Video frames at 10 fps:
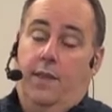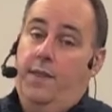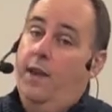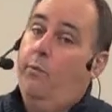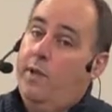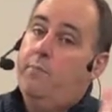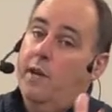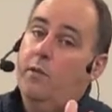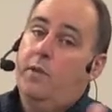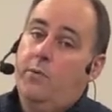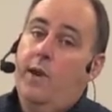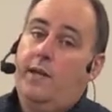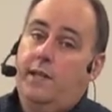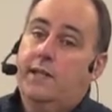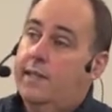then we better be
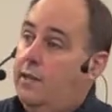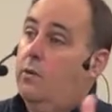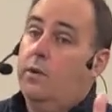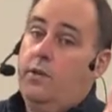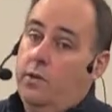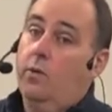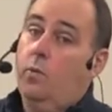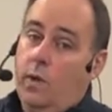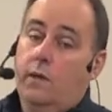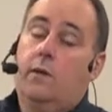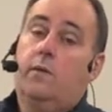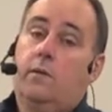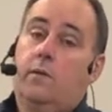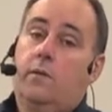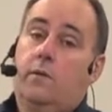ready to say, Lord, your
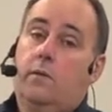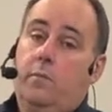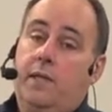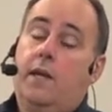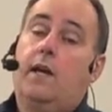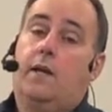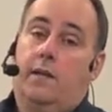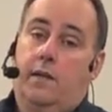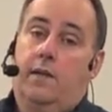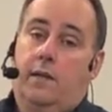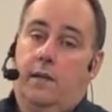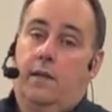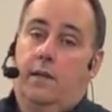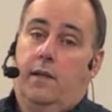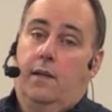will be done,
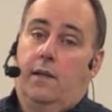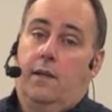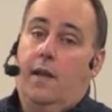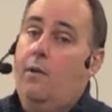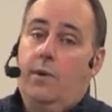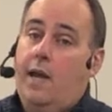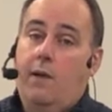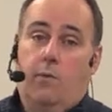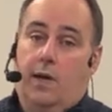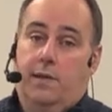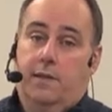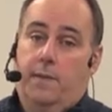not what I want.